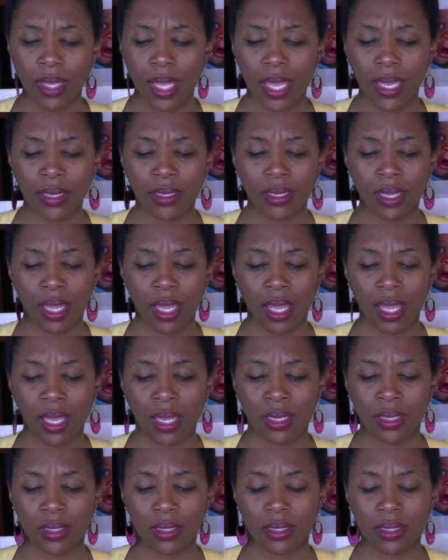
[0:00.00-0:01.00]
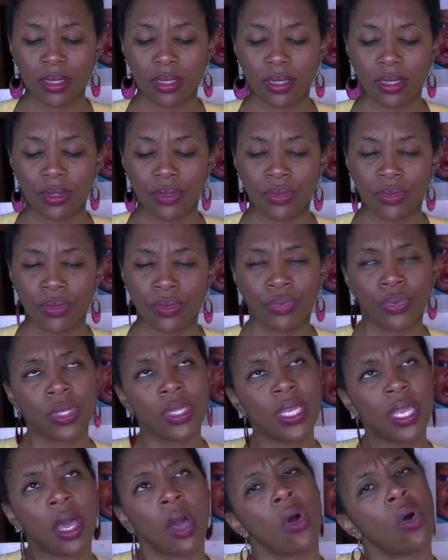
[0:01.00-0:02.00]
And
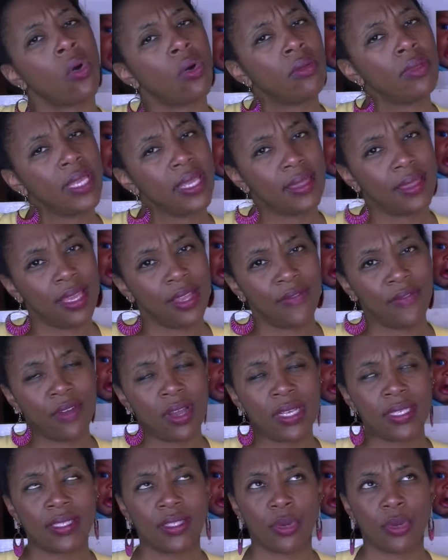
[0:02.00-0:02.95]
really a holy thing for us